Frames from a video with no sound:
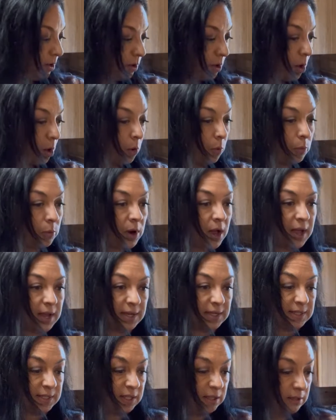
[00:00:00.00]
All
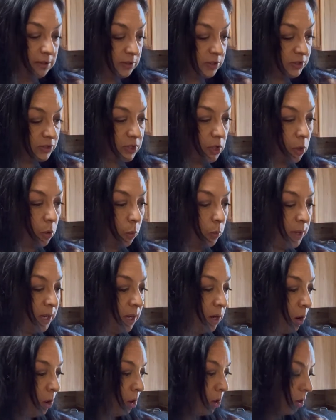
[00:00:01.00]
right, so we
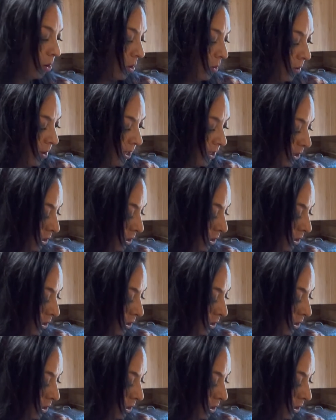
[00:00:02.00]
are going